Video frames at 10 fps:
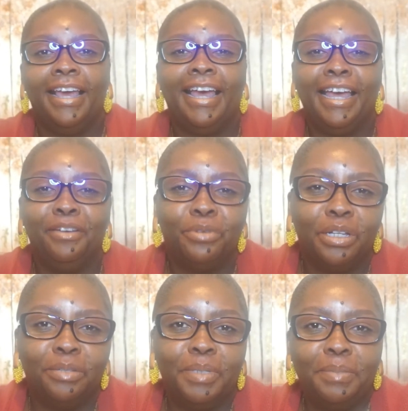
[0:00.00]
Hi,
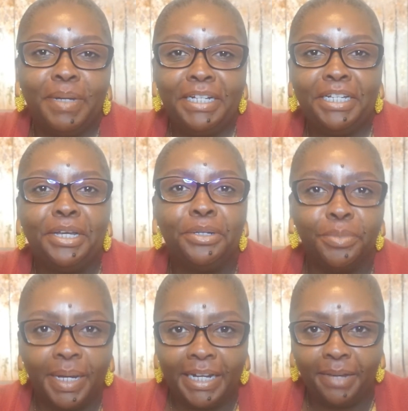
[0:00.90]
welcome to my channel.
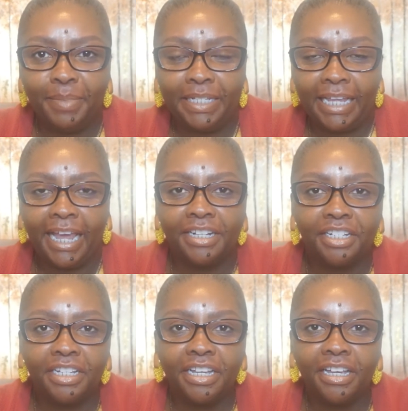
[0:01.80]
My name is
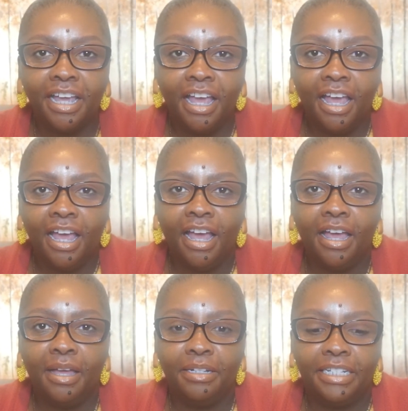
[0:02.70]
Angela.
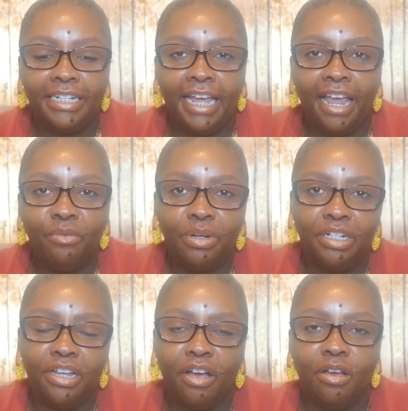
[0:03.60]
Uh, today I
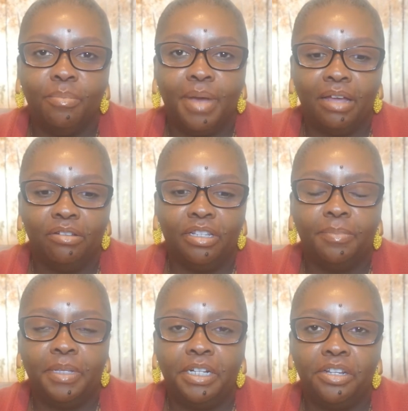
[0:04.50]
want to talk about
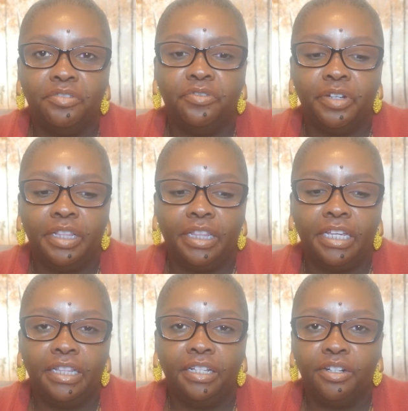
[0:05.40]
something different
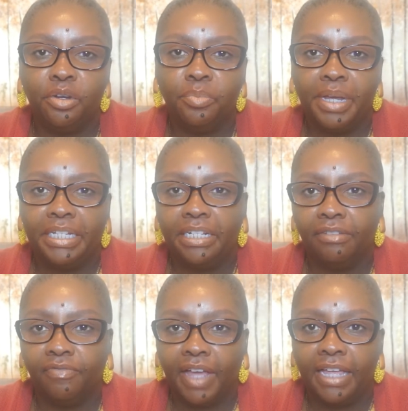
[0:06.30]
than the domestic
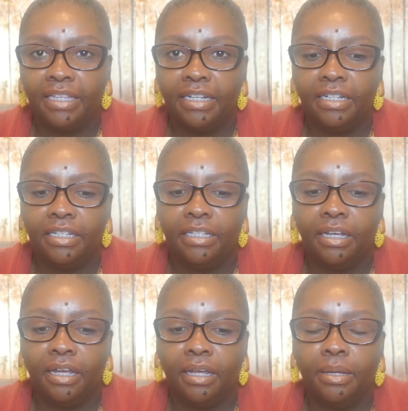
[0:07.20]
violence
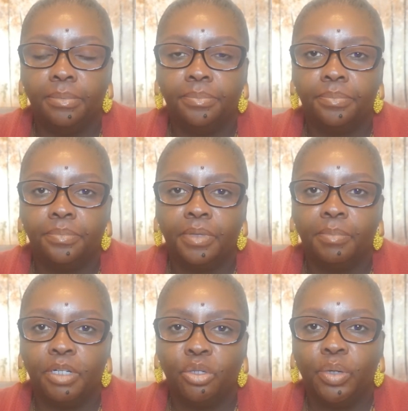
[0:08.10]
um,
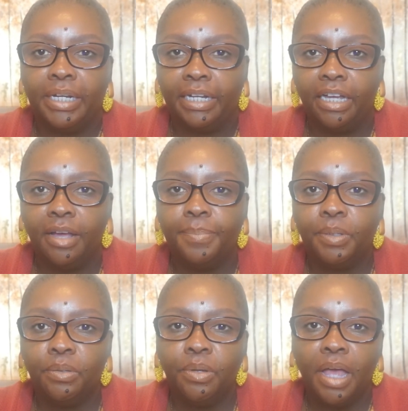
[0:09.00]
between a
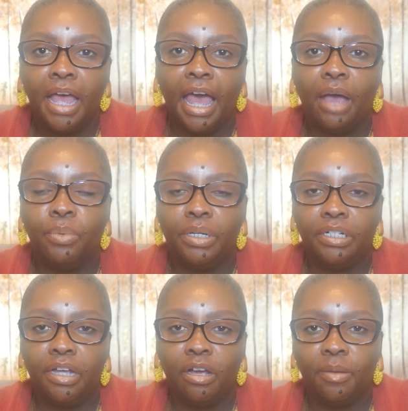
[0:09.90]
couple. I want to
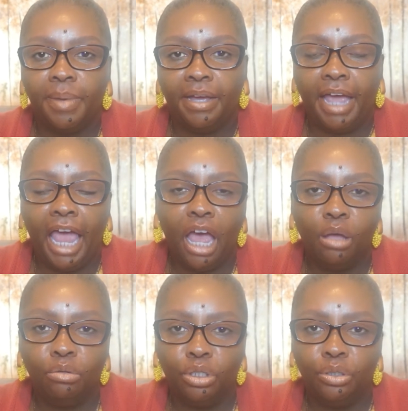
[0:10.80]
talk about
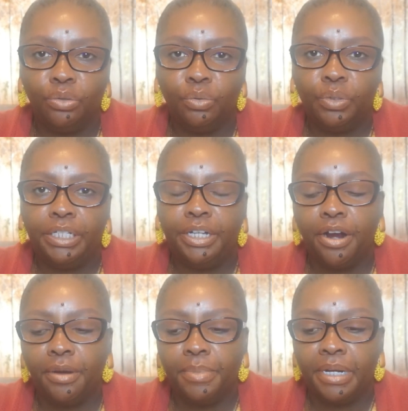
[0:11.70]
how to
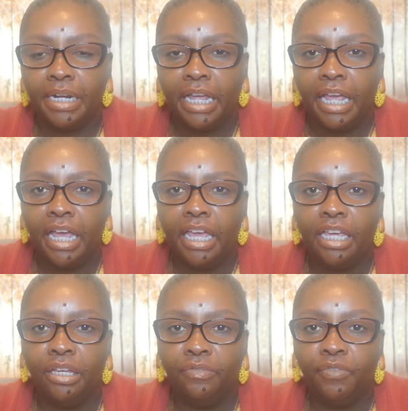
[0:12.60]
determine
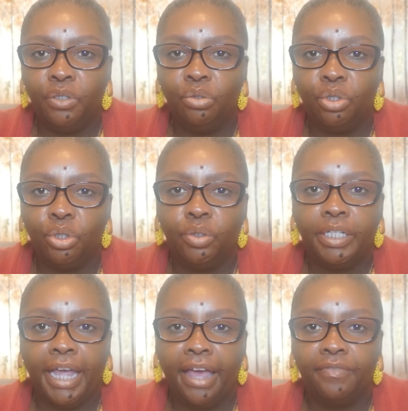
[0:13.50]
if you
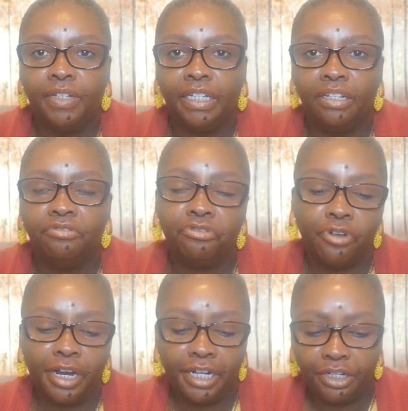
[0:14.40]
truly have a good
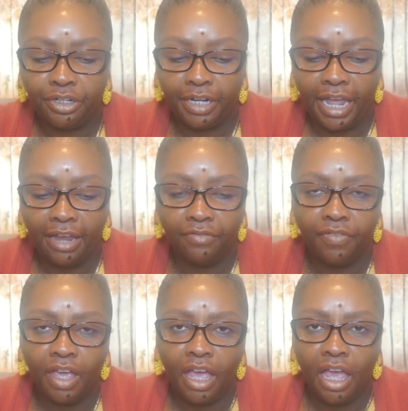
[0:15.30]
friend in your life.
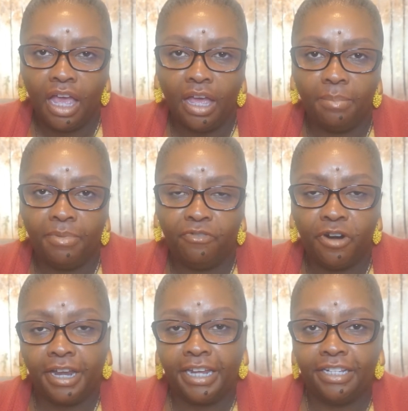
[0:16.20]
Uh,
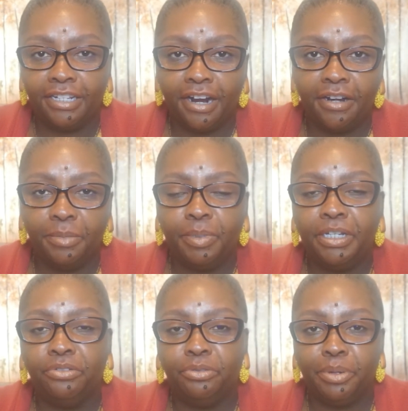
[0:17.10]
before I get started,
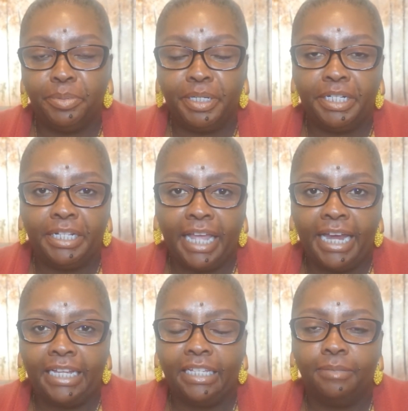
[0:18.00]
please remember to
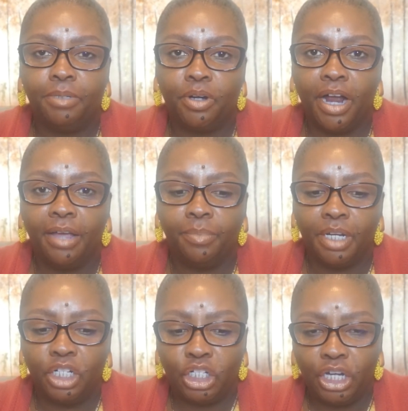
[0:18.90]
like, subscribe,
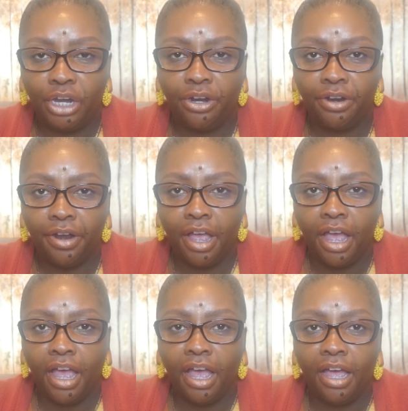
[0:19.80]
and share.
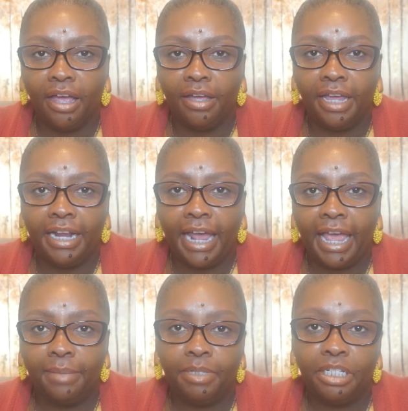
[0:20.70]
Uh, and I
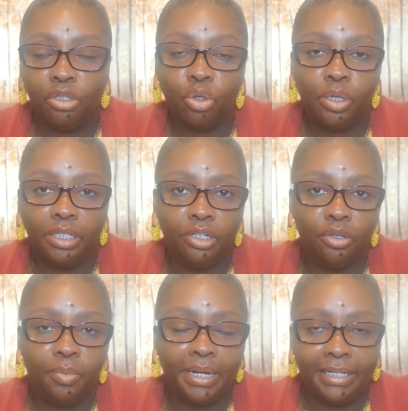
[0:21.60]
am still going to
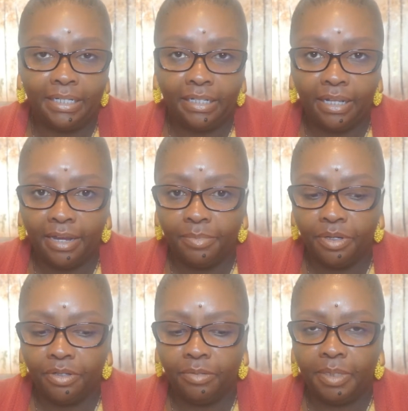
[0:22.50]
do my
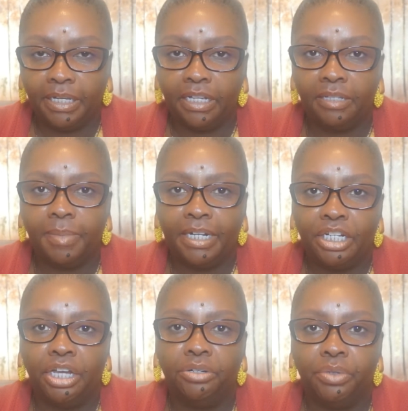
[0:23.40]
disclaimers because my
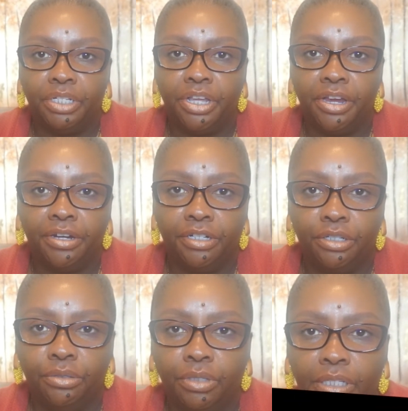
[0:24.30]
channel is geared
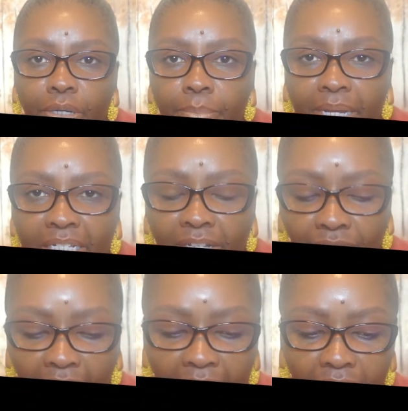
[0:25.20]
to the domestic
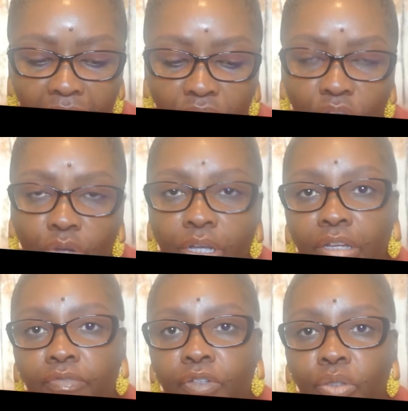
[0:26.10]
violence. So
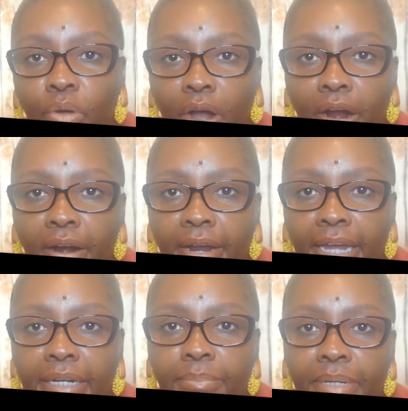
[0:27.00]
if you are
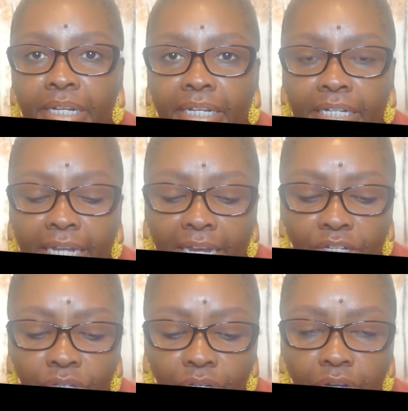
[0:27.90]
in immediate
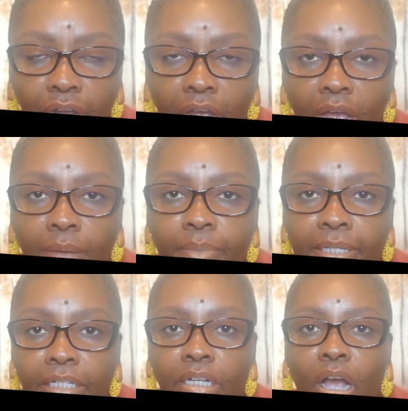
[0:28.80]
danger,
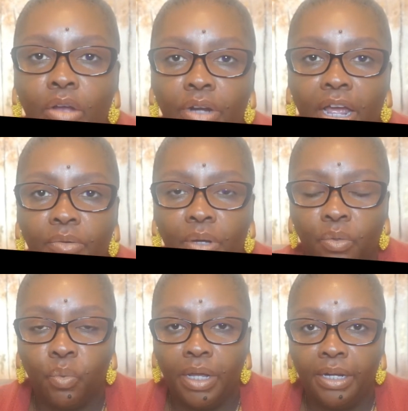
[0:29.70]
please call nine
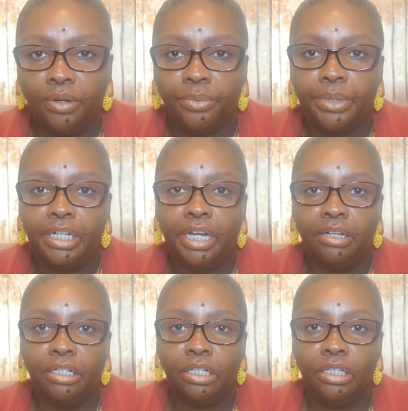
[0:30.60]
one one or reach
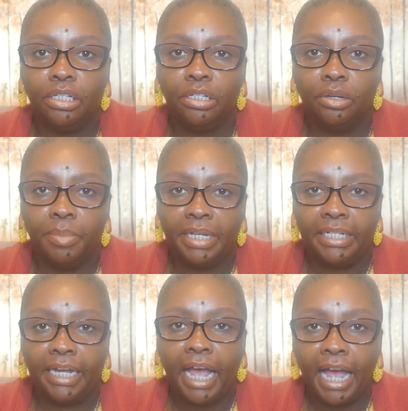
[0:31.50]
out to the
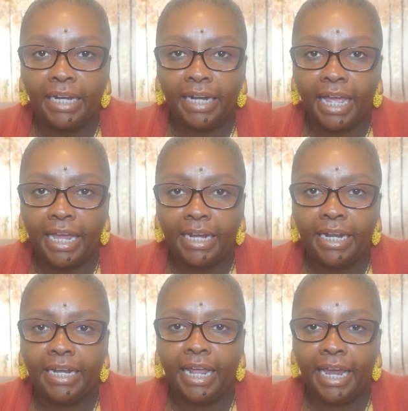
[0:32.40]
domestic hotline
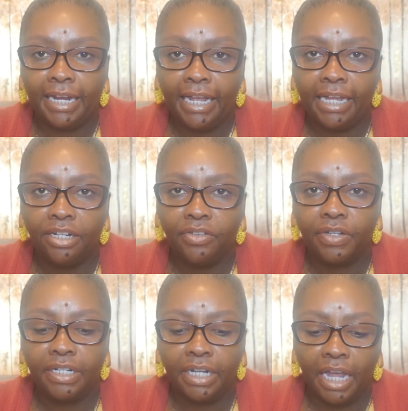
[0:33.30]
at eight
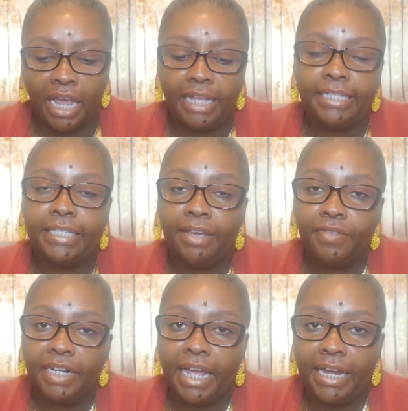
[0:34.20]
hundred,
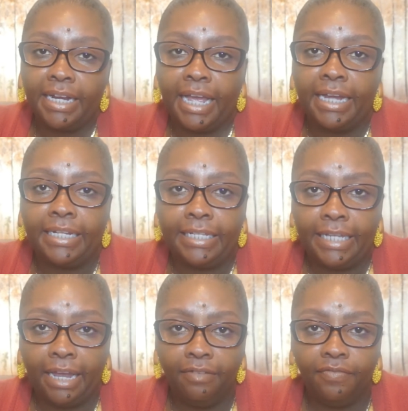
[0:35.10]
seven nine nine,
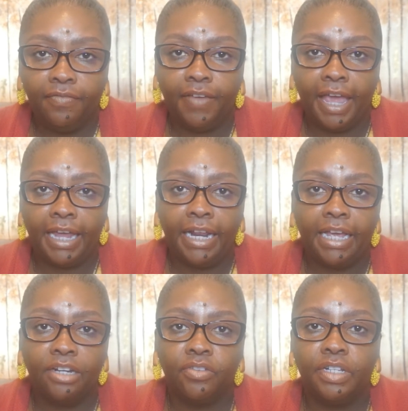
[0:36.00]
SAFE, eight
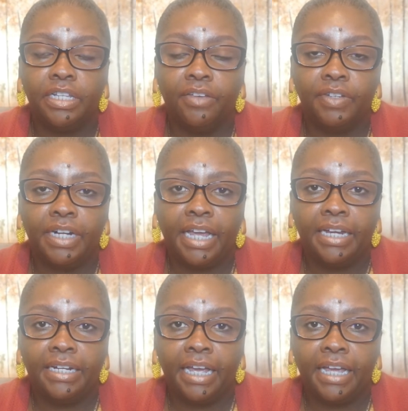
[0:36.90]
hundred, seven
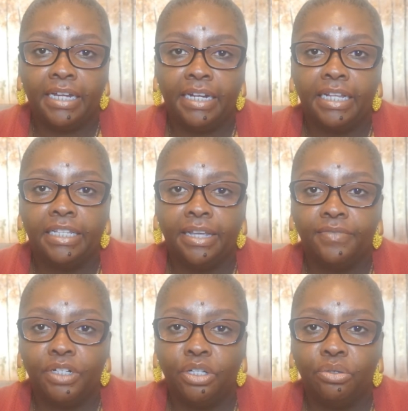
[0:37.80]
nine nine,
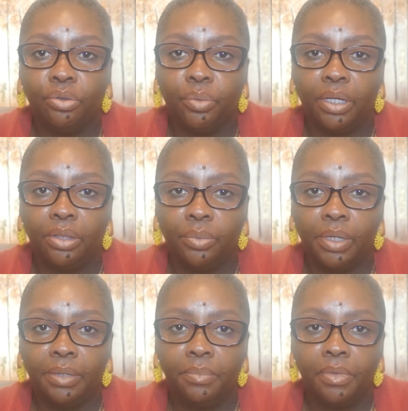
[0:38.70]
seven two three
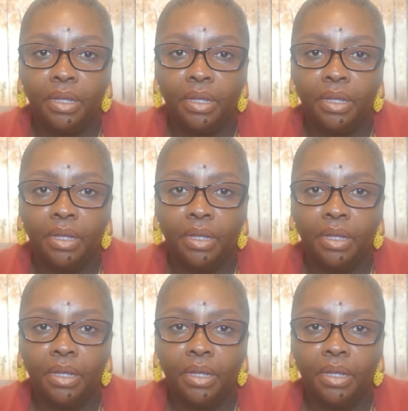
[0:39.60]
three.